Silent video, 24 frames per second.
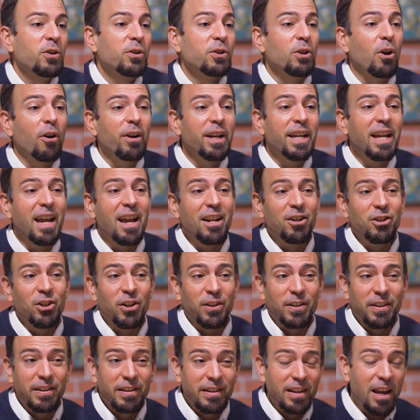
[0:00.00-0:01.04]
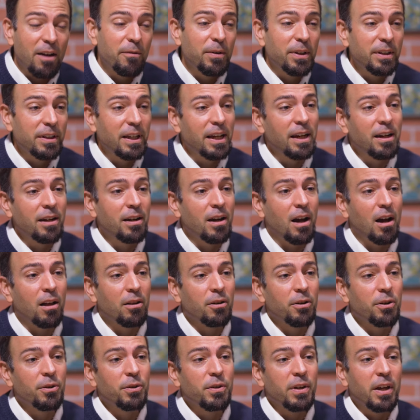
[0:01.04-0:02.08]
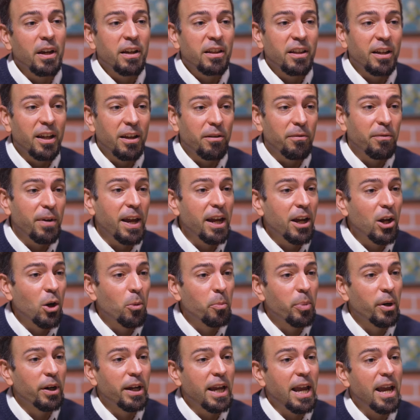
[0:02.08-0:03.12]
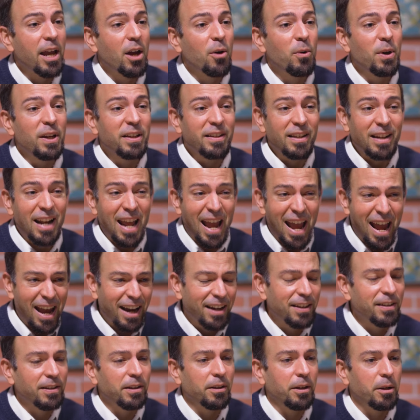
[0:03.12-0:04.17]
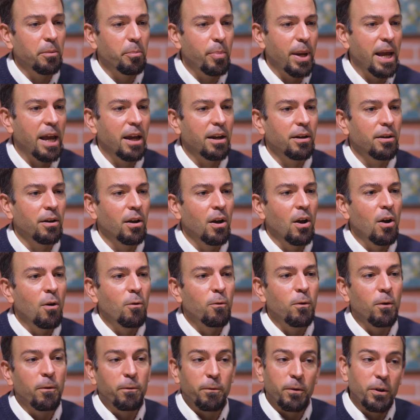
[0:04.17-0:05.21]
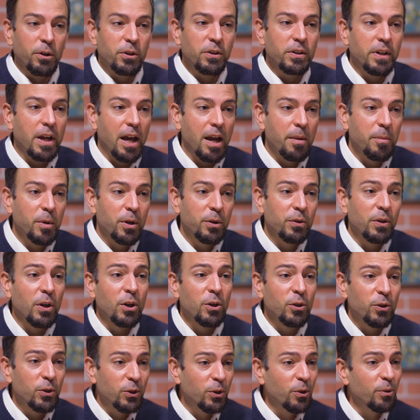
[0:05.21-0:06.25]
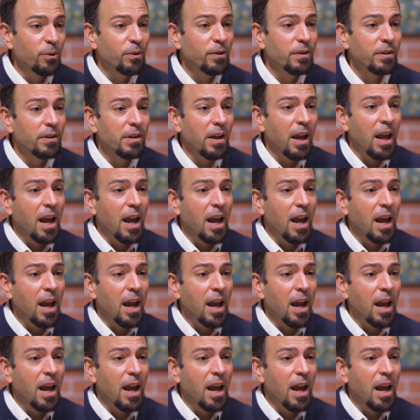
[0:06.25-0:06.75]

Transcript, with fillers: Starting at just seventeen dollars, the Kaweco Perkeo is an excellent pen for first-timers, students,